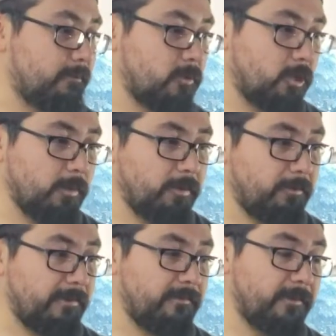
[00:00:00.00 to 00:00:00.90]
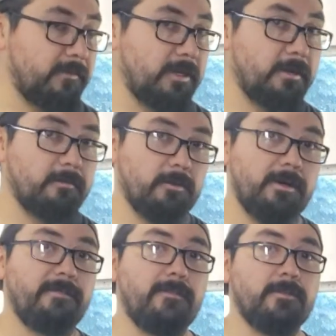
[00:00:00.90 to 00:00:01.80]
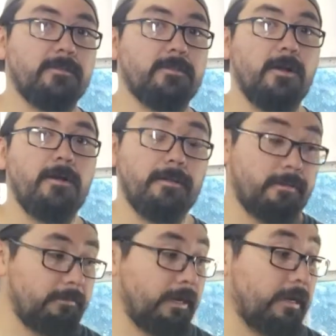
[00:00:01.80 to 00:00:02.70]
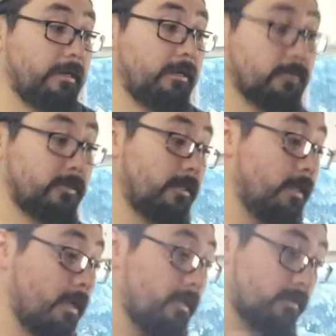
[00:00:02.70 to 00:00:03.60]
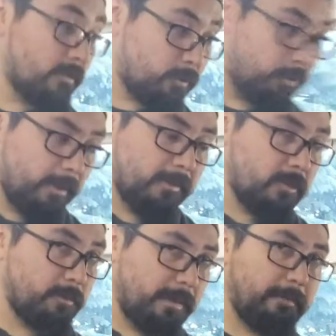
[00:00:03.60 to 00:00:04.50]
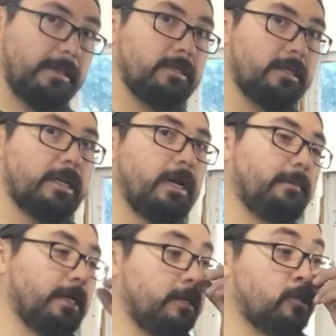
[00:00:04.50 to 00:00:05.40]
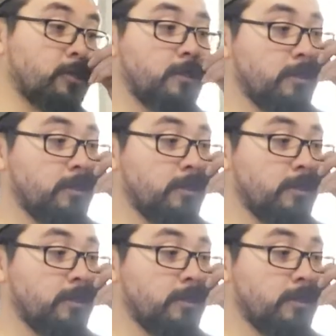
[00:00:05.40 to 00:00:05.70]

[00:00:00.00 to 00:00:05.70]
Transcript: turbo 350, 3500 stall, and 390 gears. So that's pretty much my basic combination.